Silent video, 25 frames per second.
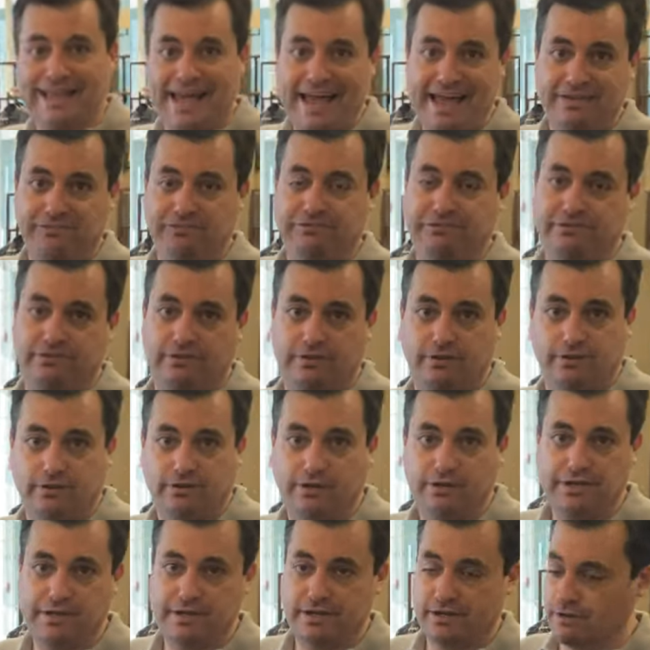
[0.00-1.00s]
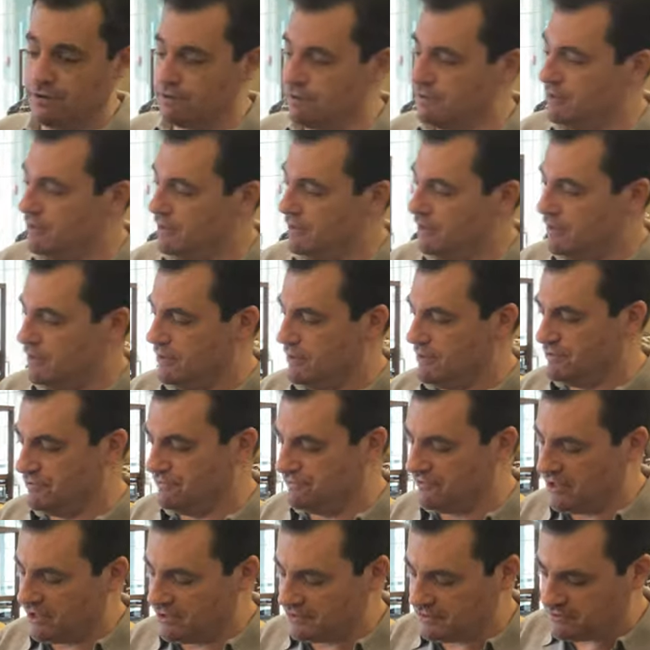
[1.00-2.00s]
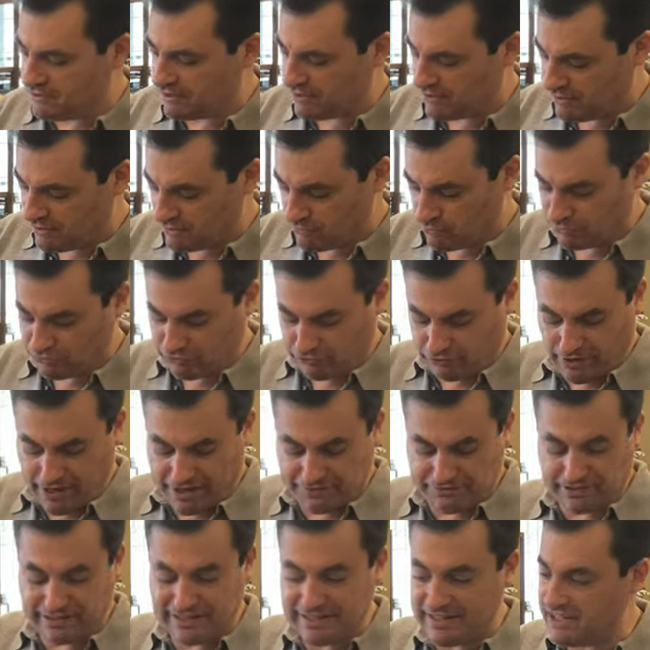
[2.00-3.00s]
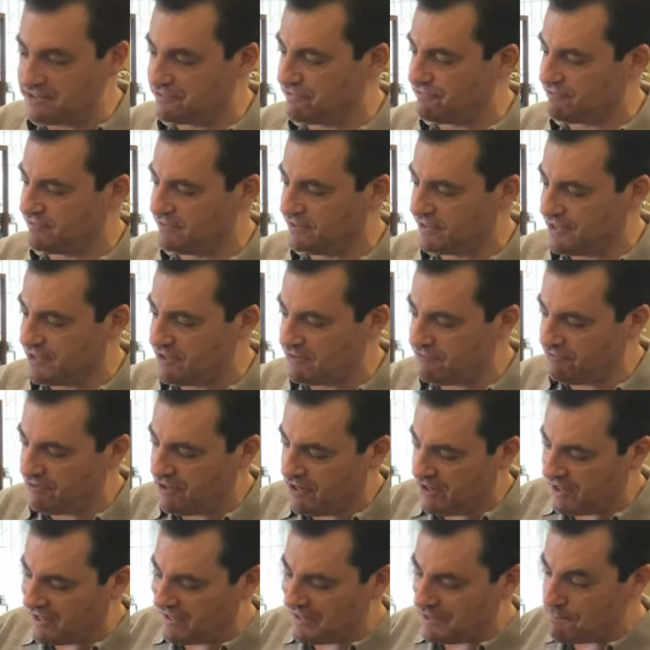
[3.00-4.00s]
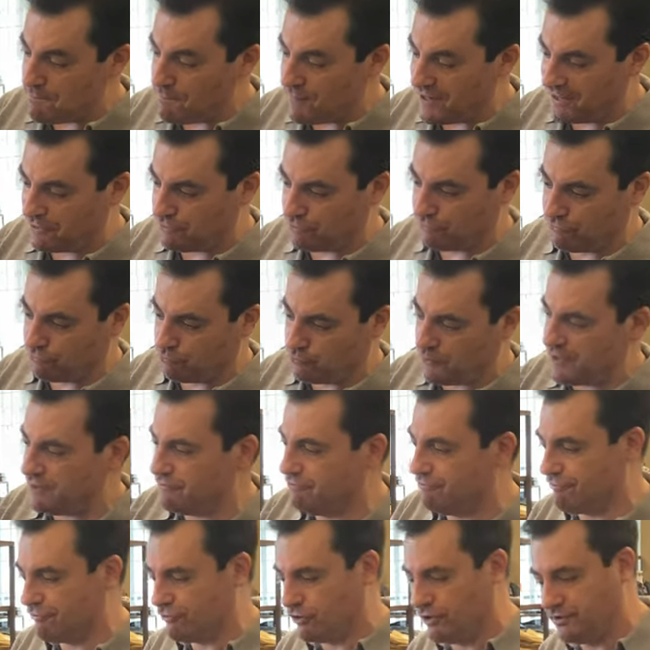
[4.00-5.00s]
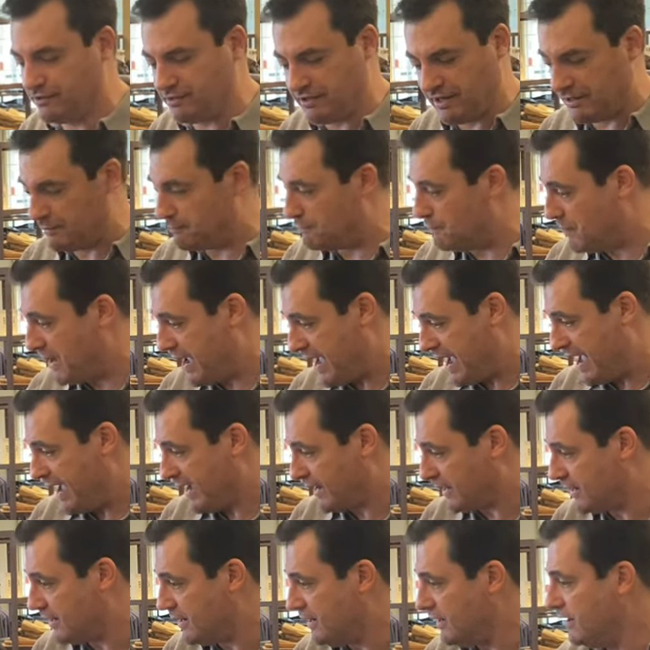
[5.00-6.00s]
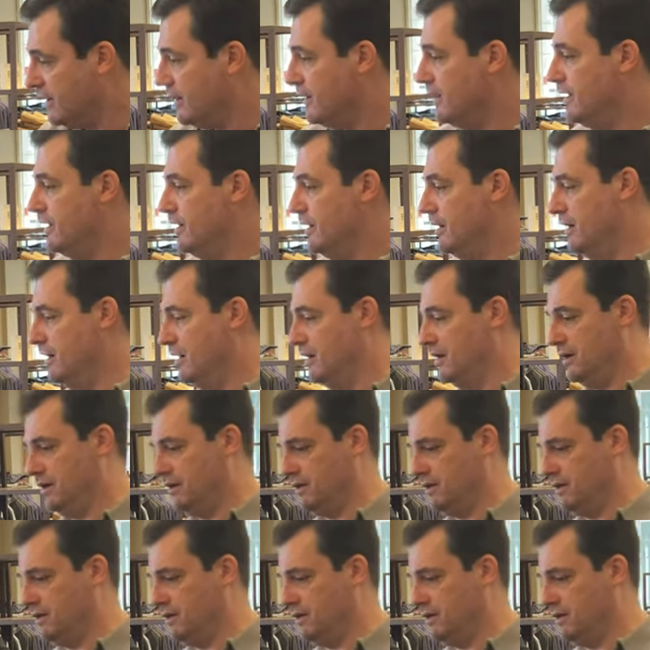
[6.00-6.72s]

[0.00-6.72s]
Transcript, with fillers: last year, the Zante, which has a knit sleeve and a micro suede front and back uh,